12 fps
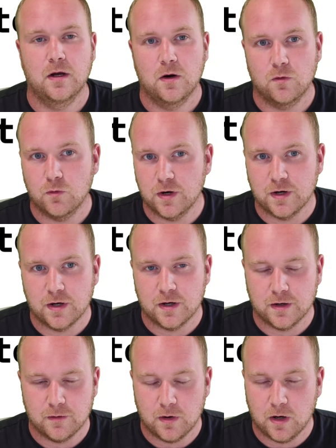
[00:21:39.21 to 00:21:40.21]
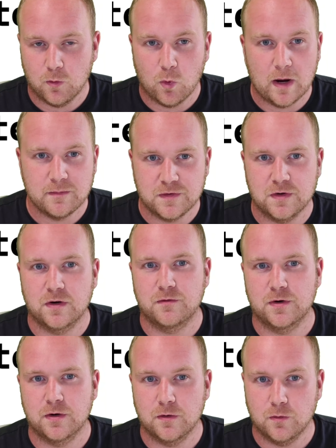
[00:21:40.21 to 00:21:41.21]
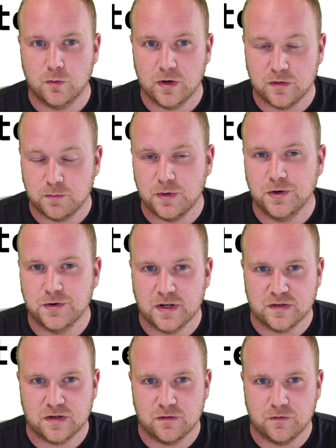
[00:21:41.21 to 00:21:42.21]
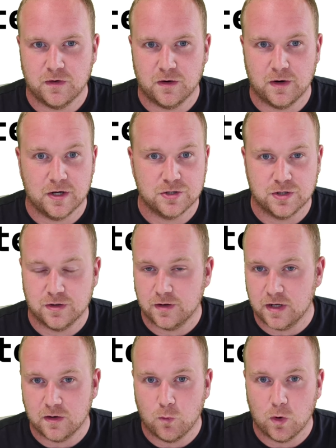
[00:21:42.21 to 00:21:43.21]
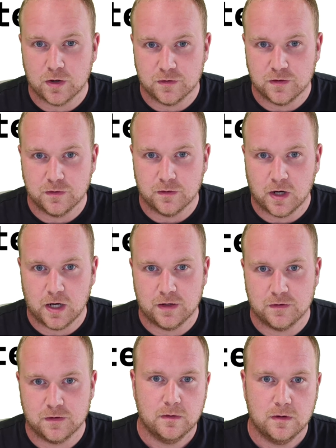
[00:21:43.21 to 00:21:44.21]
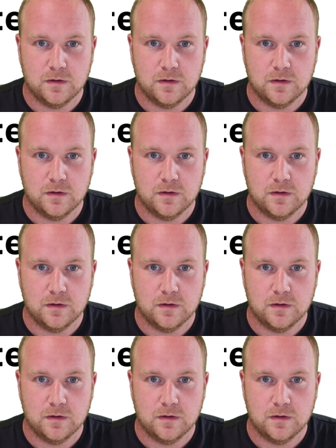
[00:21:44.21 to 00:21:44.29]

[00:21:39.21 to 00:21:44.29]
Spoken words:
run a web server with pure Nix configuration, like 1 or 2 lines.